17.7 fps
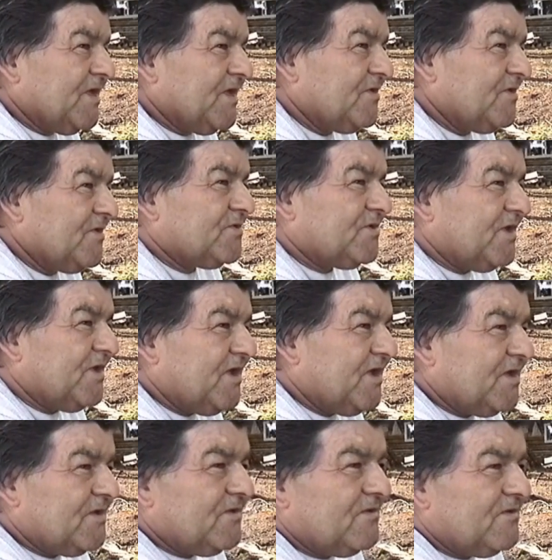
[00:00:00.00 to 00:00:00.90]
His
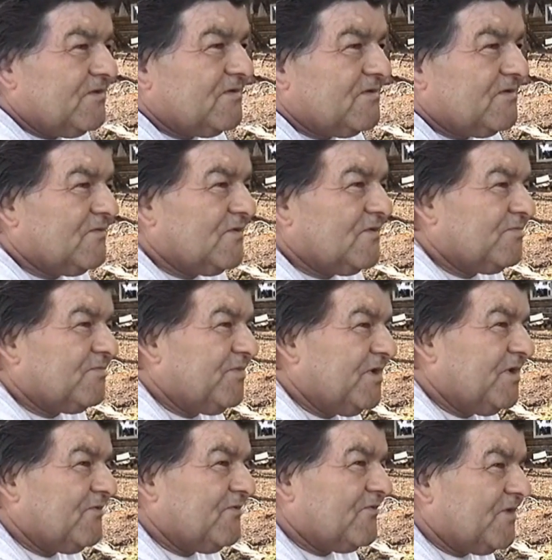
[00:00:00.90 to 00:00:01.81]
dad was
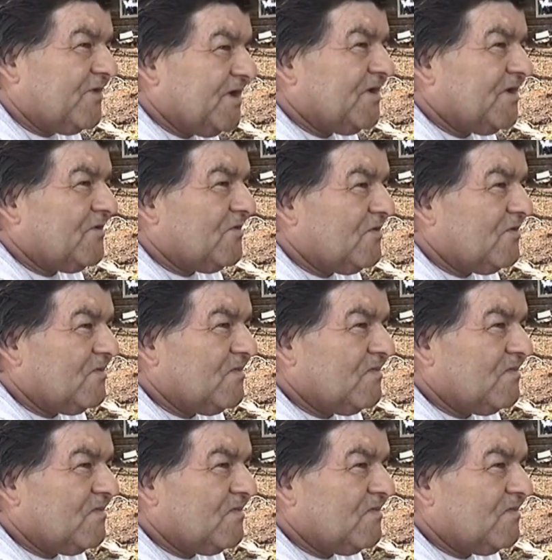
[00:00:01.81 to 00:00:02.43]
Ben Riel.